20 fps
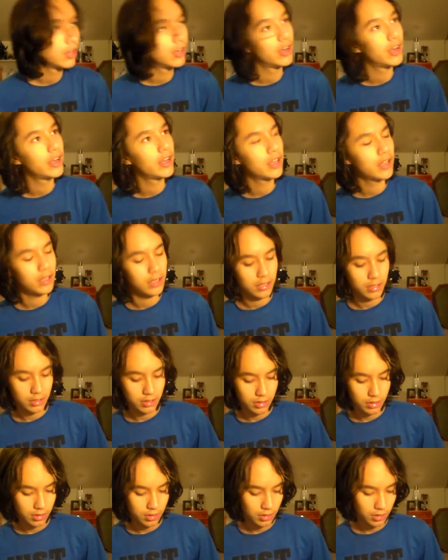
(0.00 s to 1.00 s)
All right.
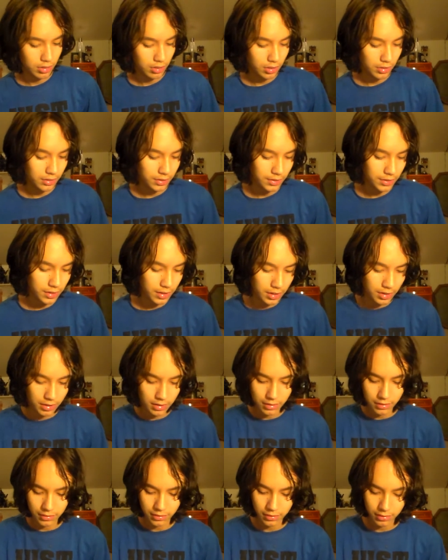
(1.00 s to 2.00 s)
Let's
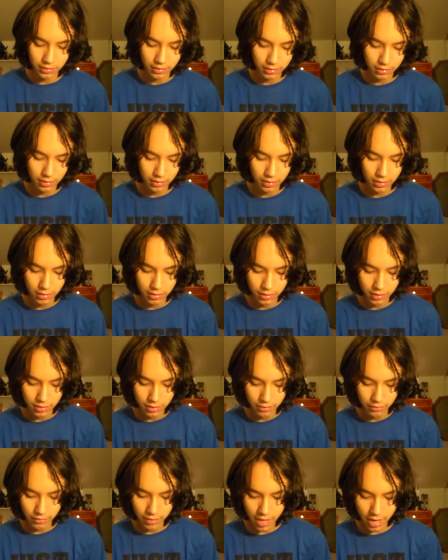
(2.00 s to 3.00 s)
see
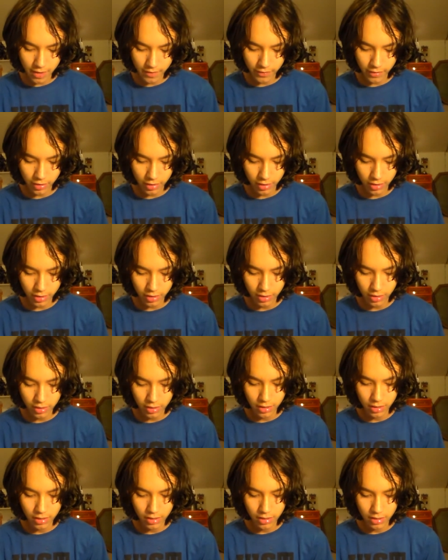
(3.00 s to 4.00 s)
we have a
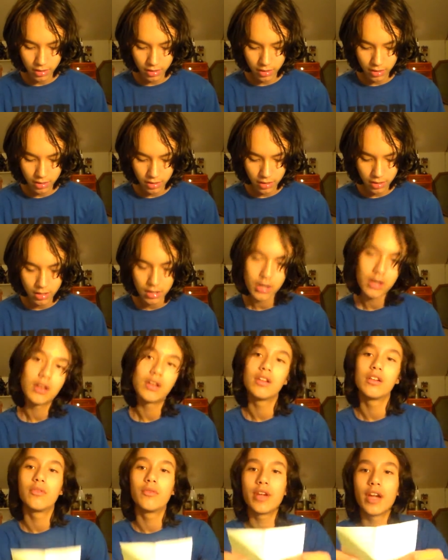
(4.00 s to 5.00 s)

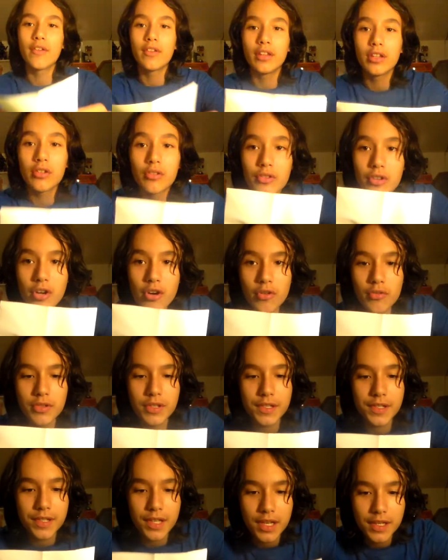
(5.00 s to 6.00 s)
we have a little
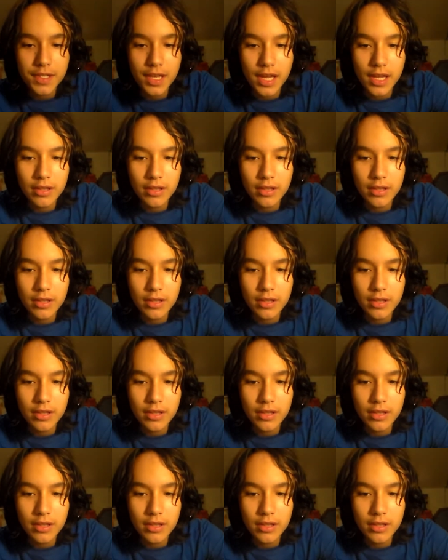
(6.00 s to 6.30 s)
note that says,